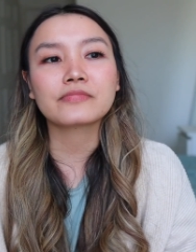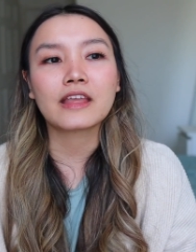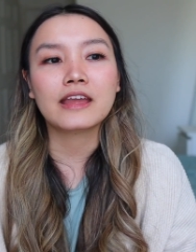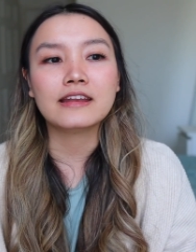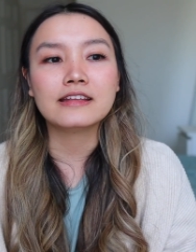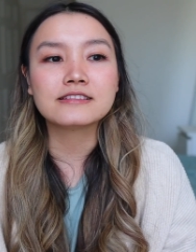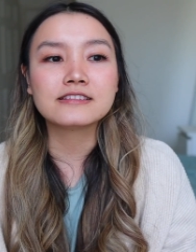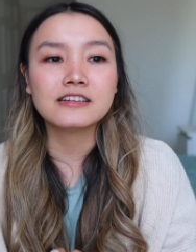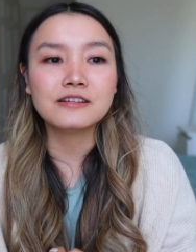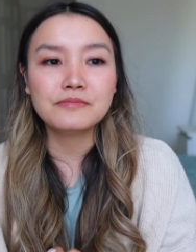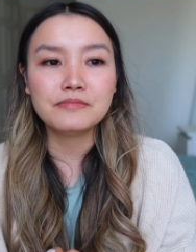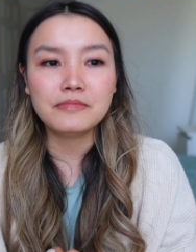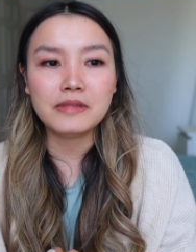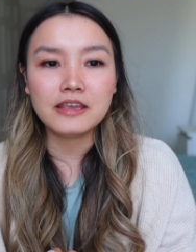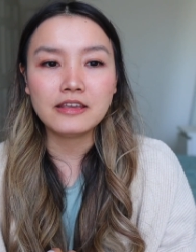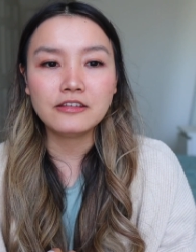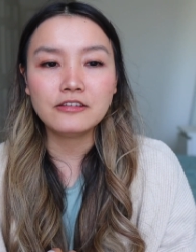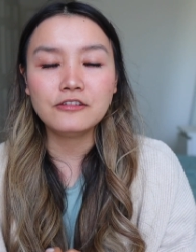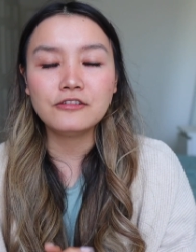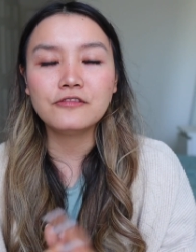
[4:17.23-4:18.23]
And it's gonna
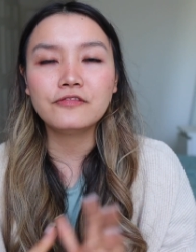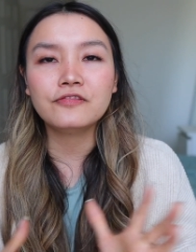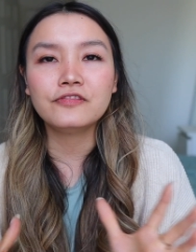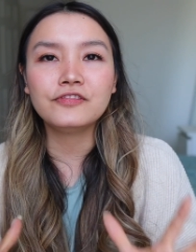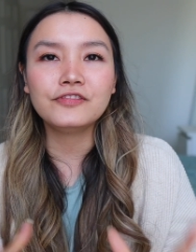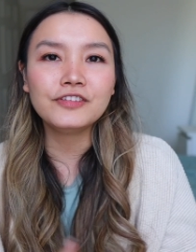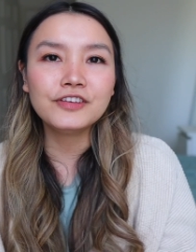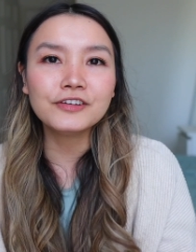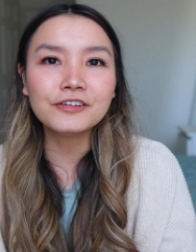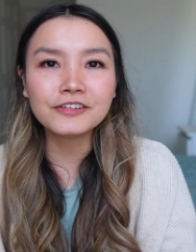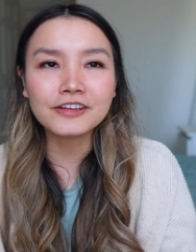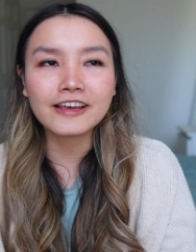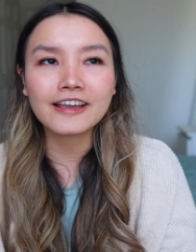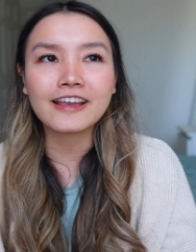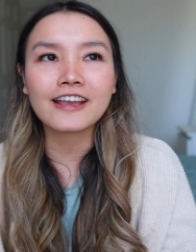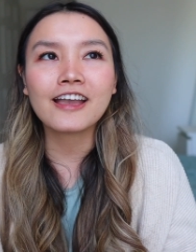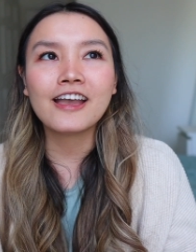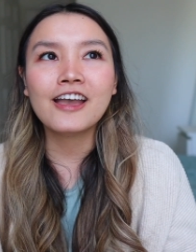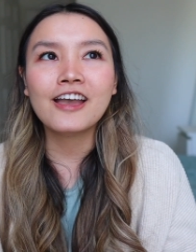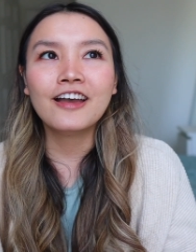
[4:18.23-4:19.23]
make you feel
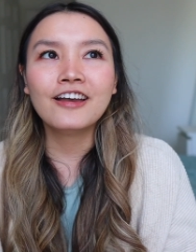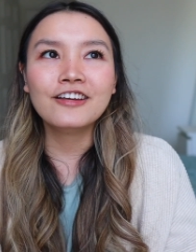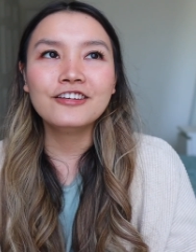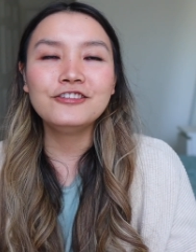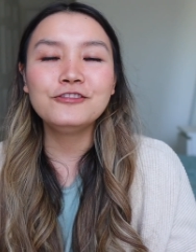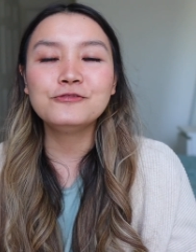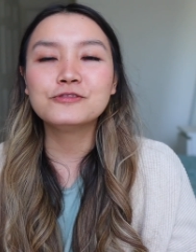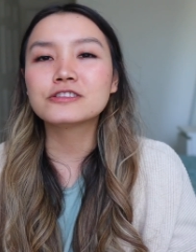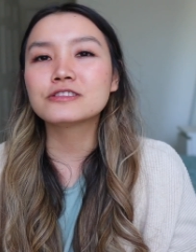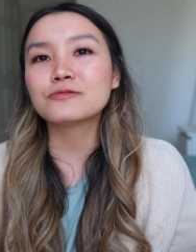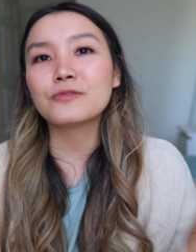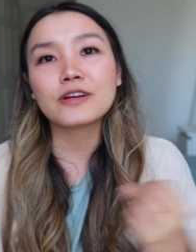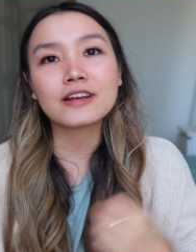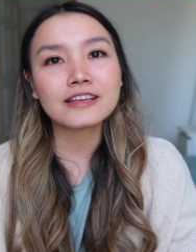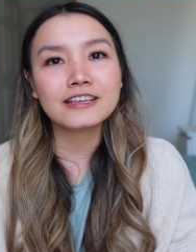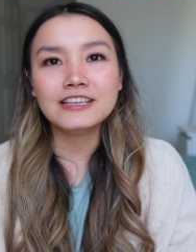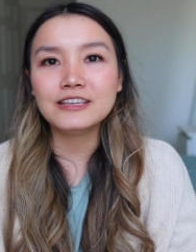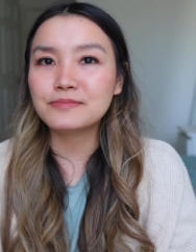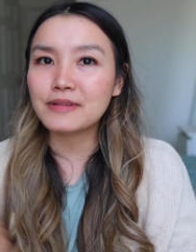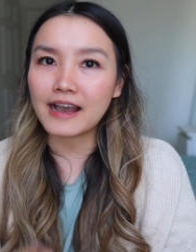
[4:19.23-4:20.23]
like you just
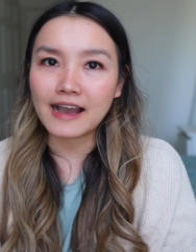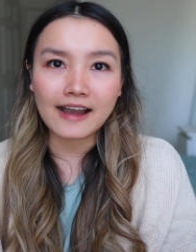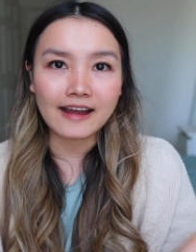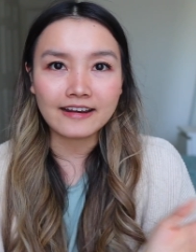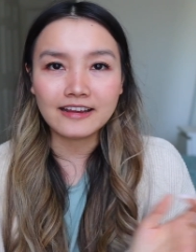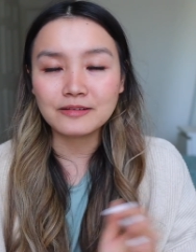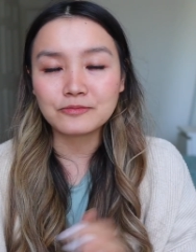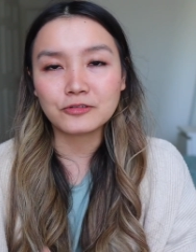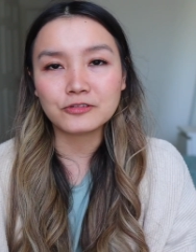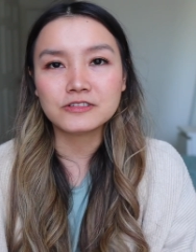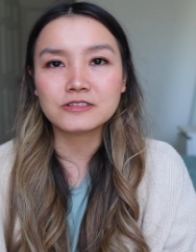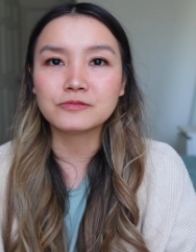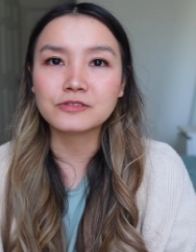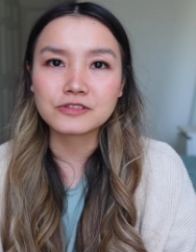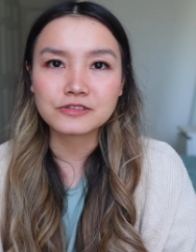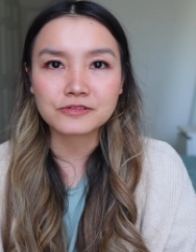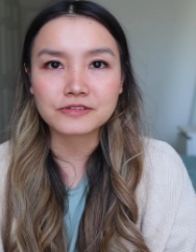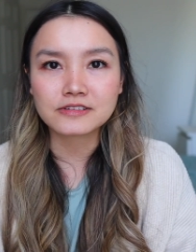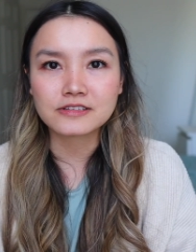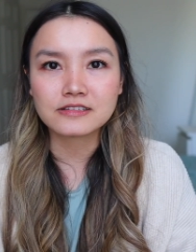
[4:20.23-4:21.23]
wanna keep adding multiple
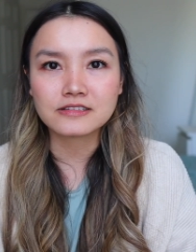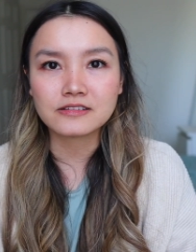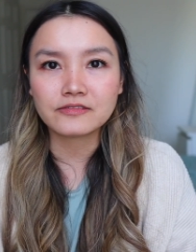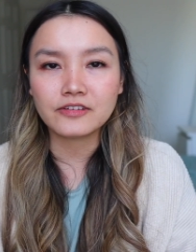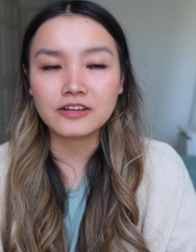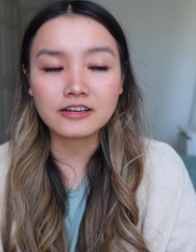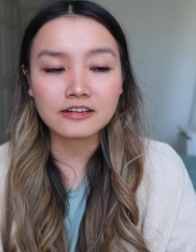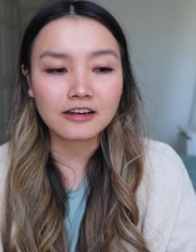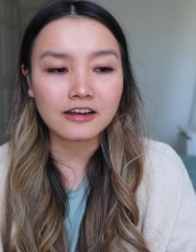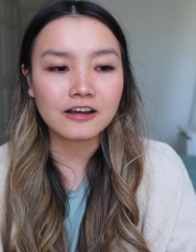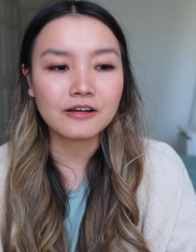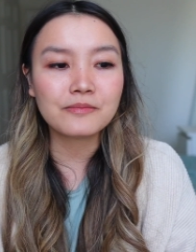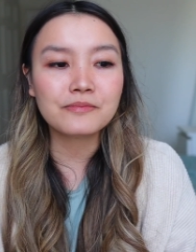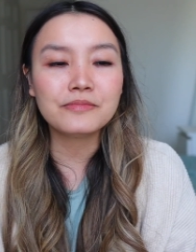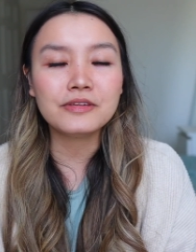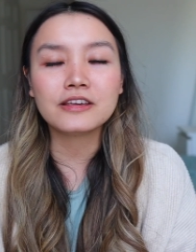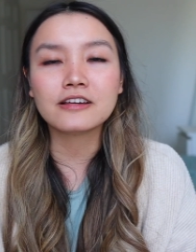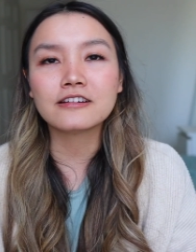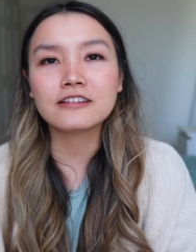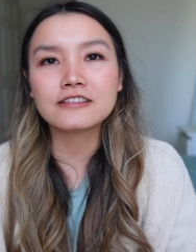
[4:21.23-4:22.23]
sources of income,
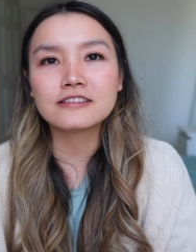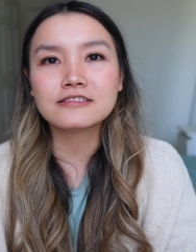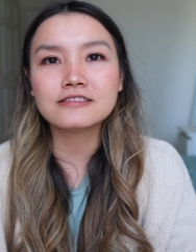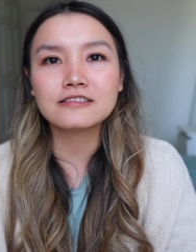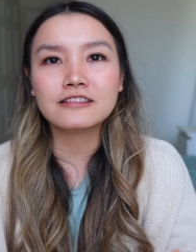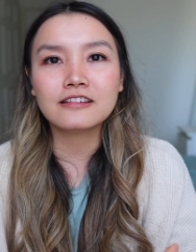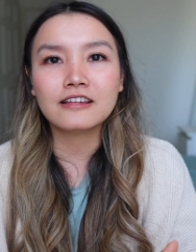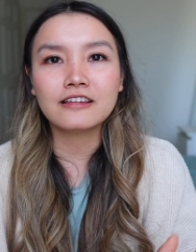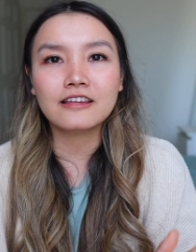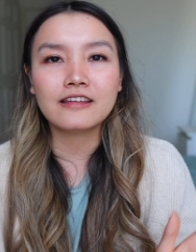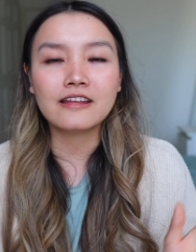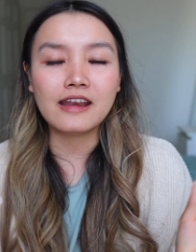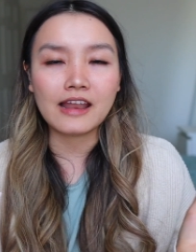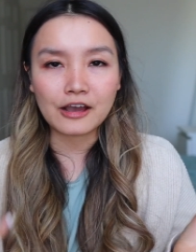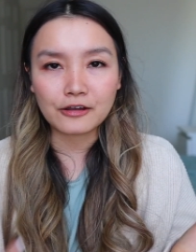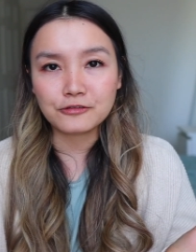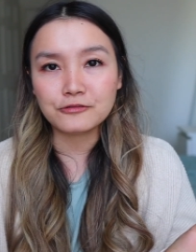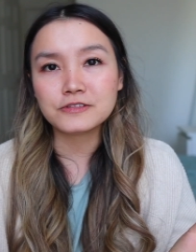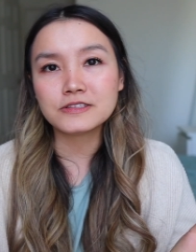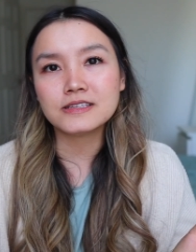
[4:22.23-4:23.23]
because
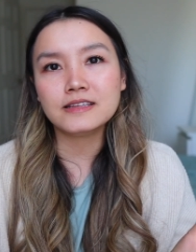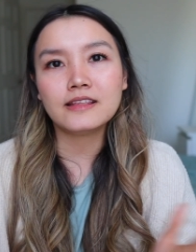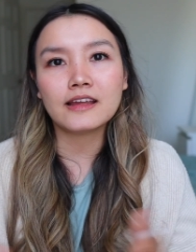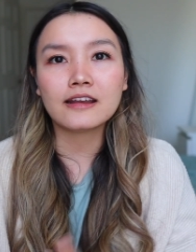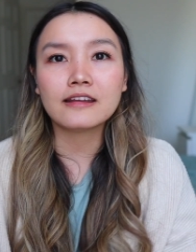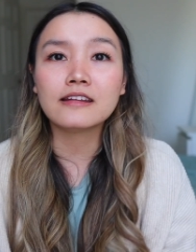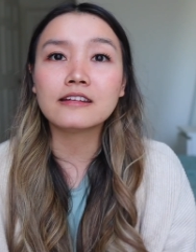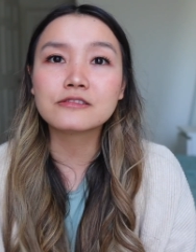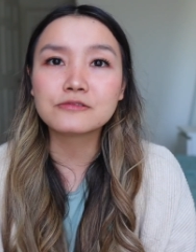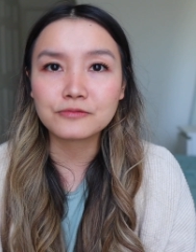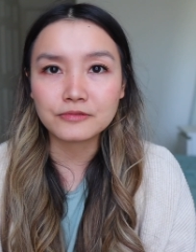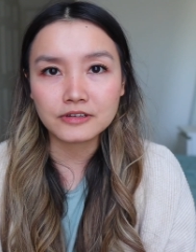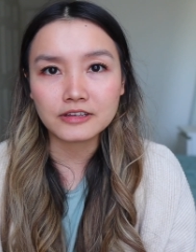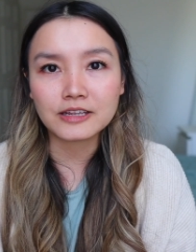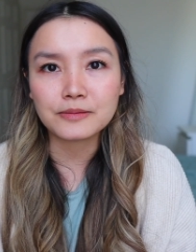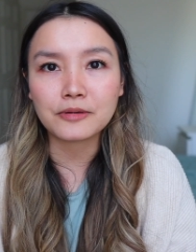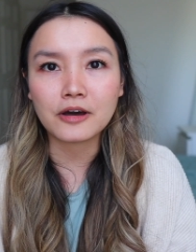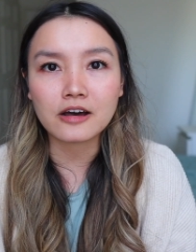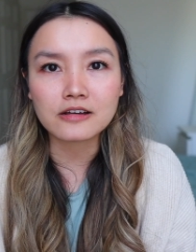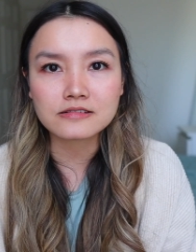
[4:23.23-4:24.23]
now you see that it is
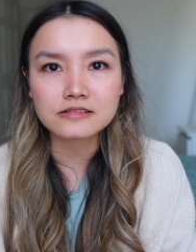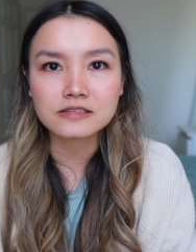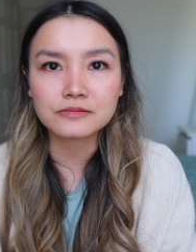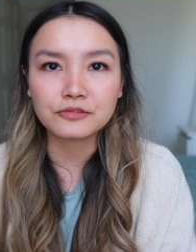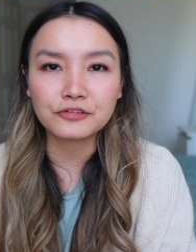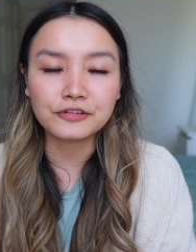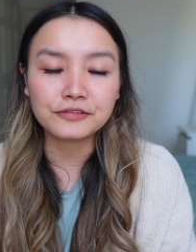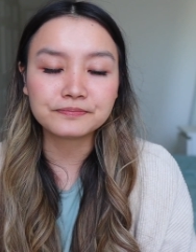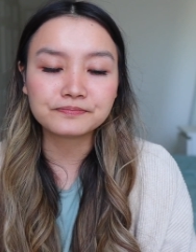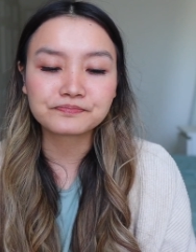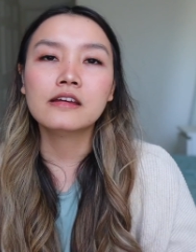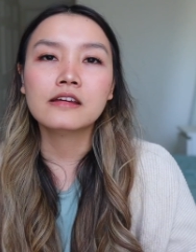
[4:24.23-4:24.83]
really possible.